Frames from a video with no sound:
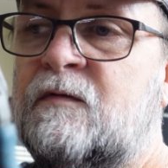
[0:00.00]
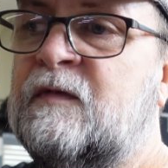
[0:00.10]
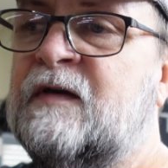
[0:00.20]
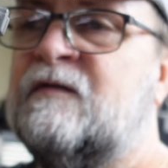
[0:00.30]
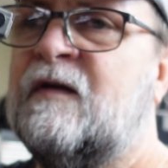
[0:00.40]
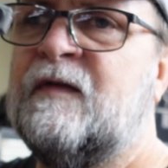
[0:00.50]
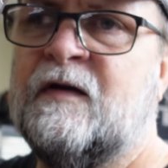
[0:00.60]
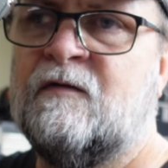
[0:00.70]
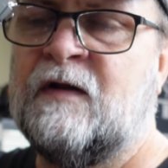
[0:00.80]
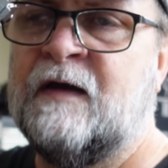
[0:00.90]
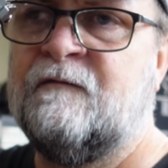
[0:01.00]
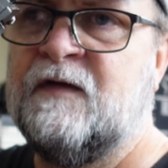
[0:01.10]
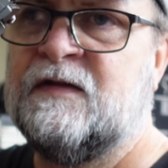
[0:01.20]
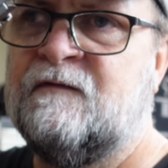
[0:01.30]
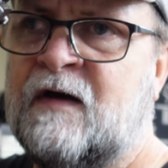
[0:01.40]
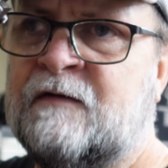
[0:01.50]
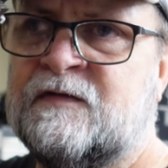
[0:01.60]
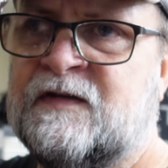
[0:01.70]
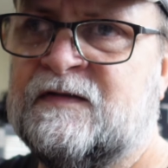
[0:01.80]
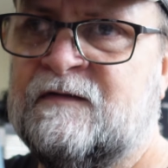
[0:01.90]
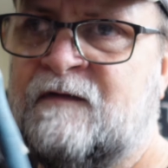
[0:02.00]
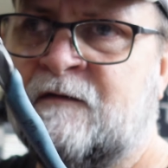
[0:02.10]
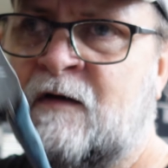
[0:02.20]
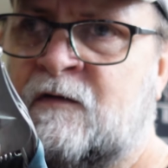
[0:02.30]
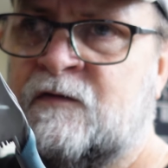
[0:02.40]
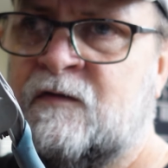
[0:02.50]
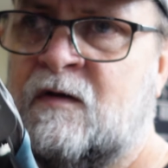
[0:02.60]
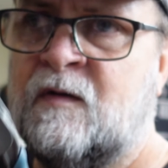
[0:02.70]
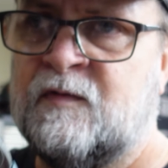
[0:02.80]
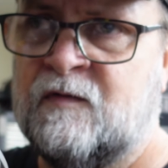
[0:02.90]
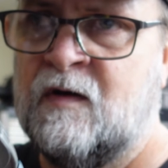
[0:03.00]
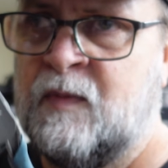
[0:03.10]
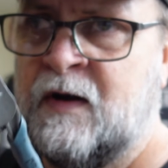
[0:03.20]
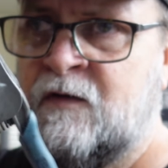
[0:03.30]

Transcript: These I think are like $55 or $65 a pair